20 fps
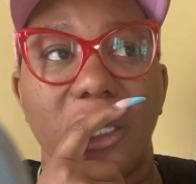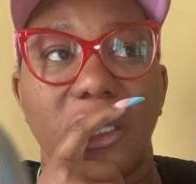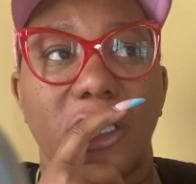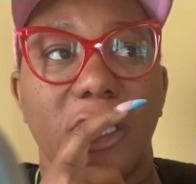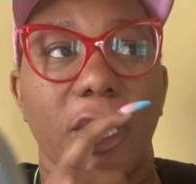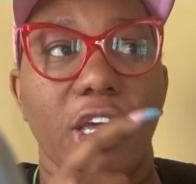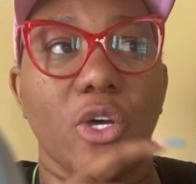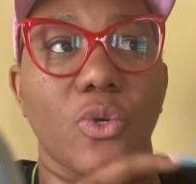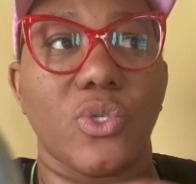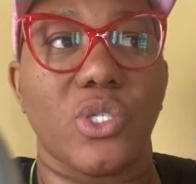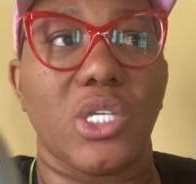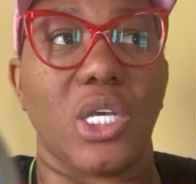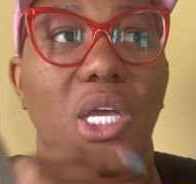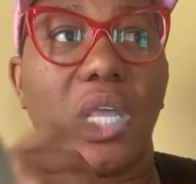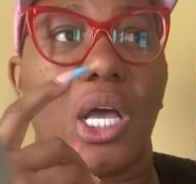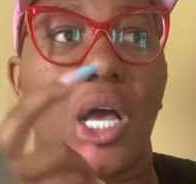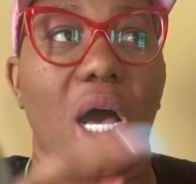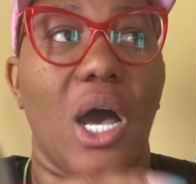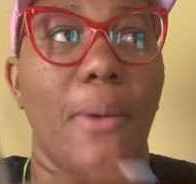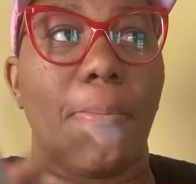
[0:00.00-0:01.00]

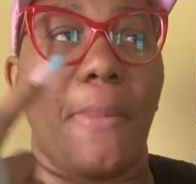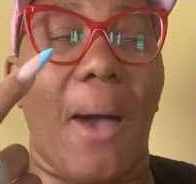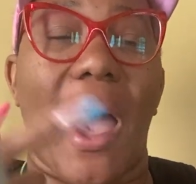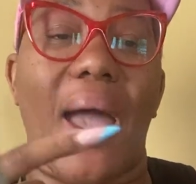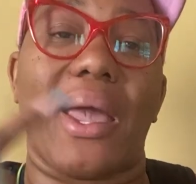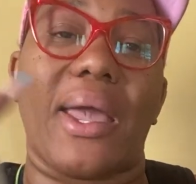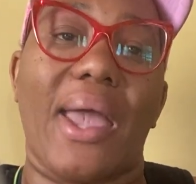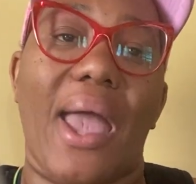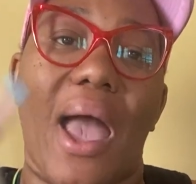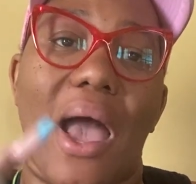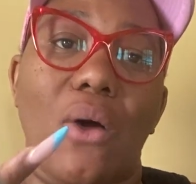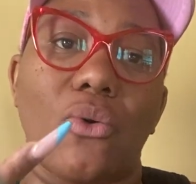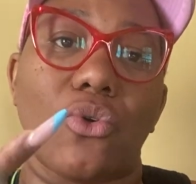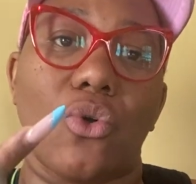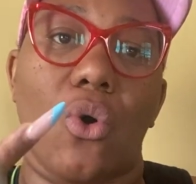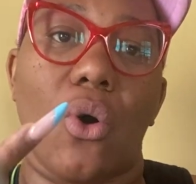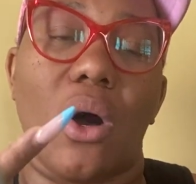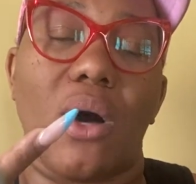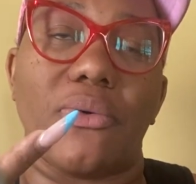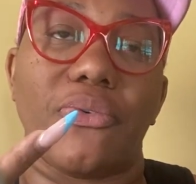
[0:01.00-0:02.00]
TLC cut my account
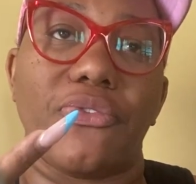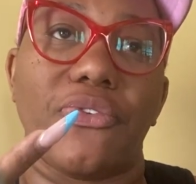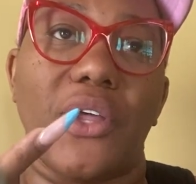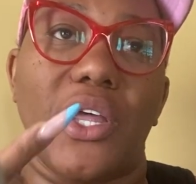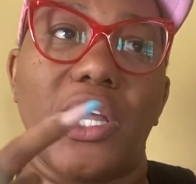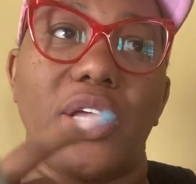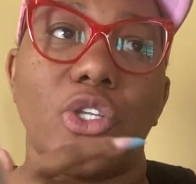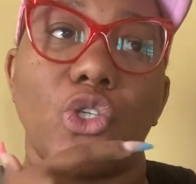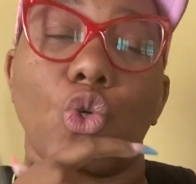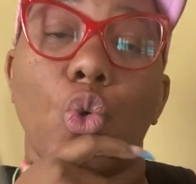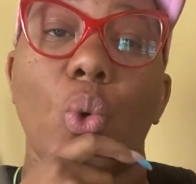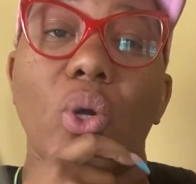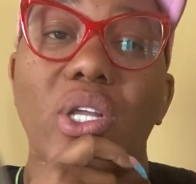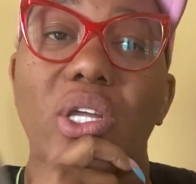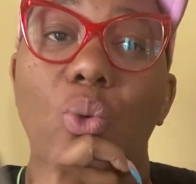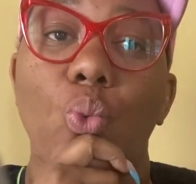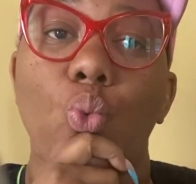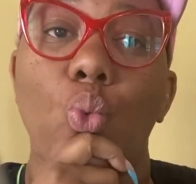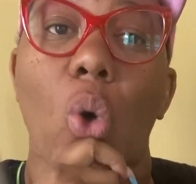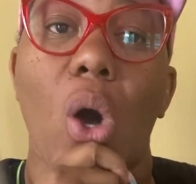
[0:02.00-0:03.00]
off in
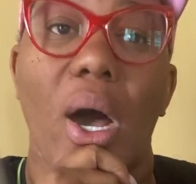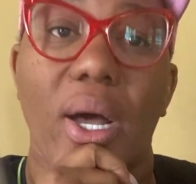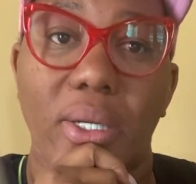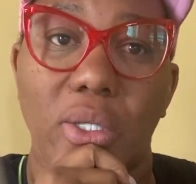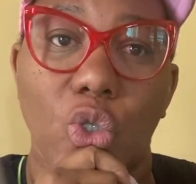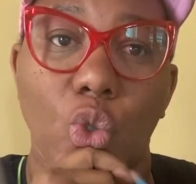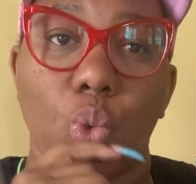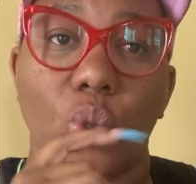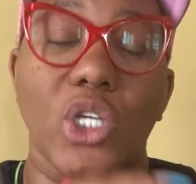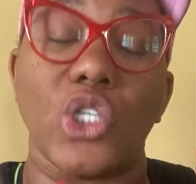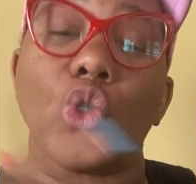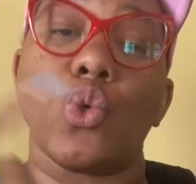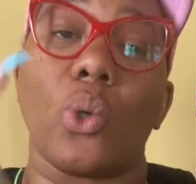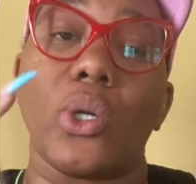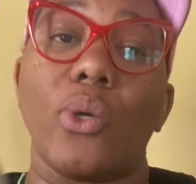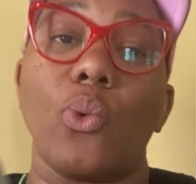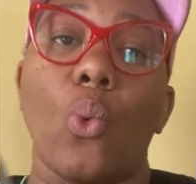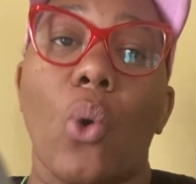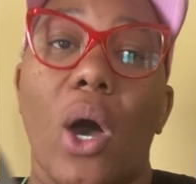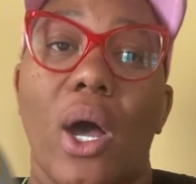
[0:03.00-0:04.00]
21,
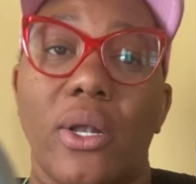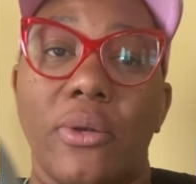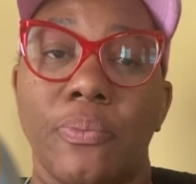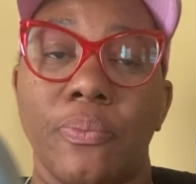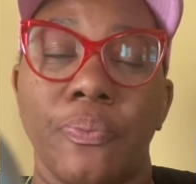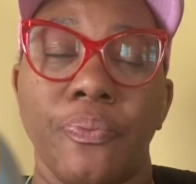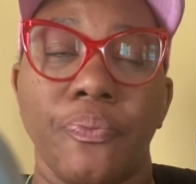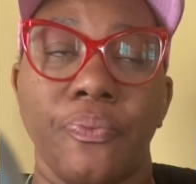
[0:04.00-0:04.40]
2021